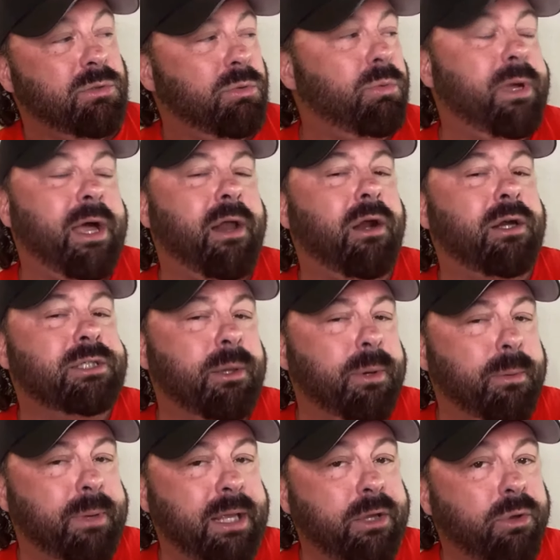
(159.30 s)
We had our
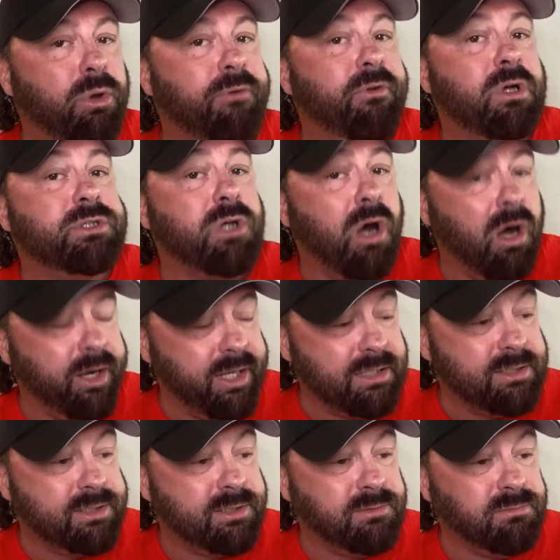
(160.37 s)
WWE Universe
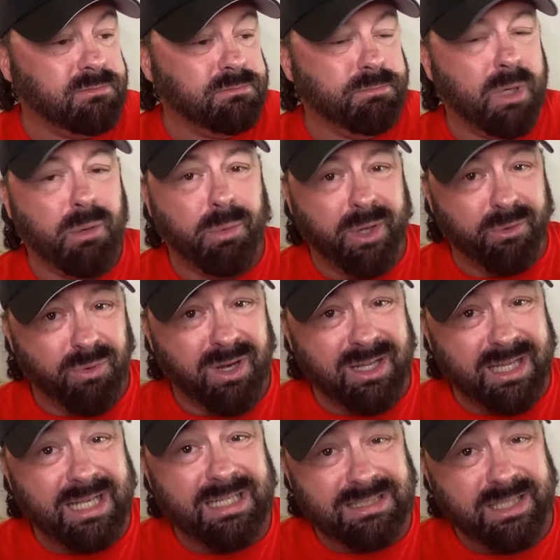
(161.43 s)
audience, but we
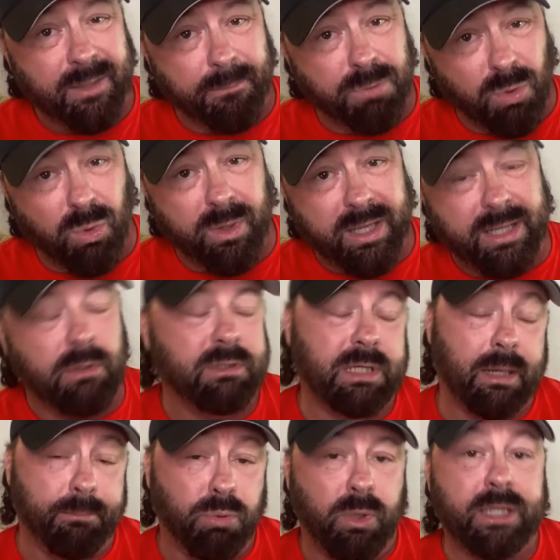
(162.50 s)
really, the employee, or
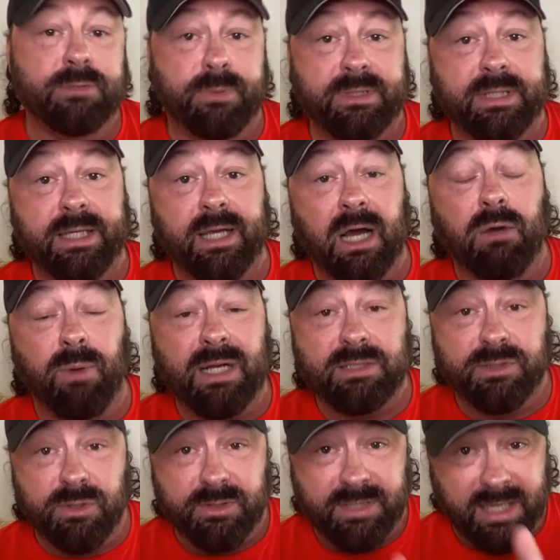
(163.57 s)
not employees, but the
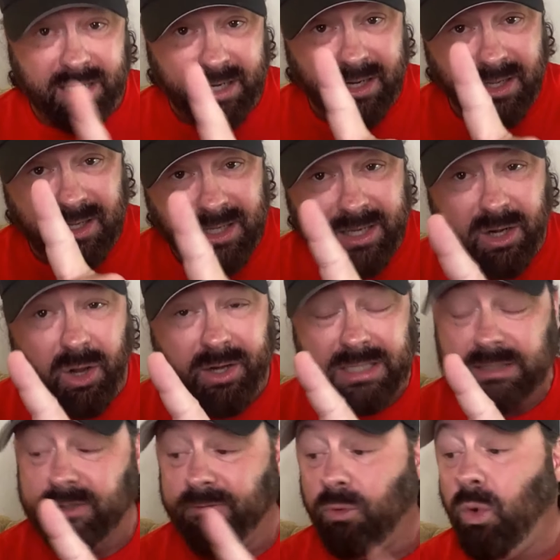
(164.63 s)
wrestlers had an
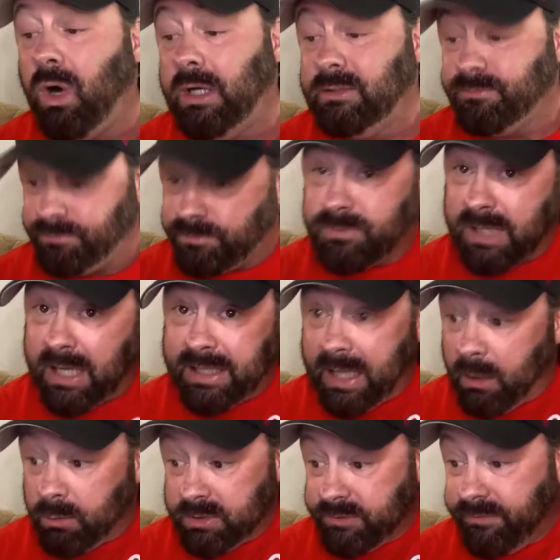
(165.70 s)
audience of one, and that was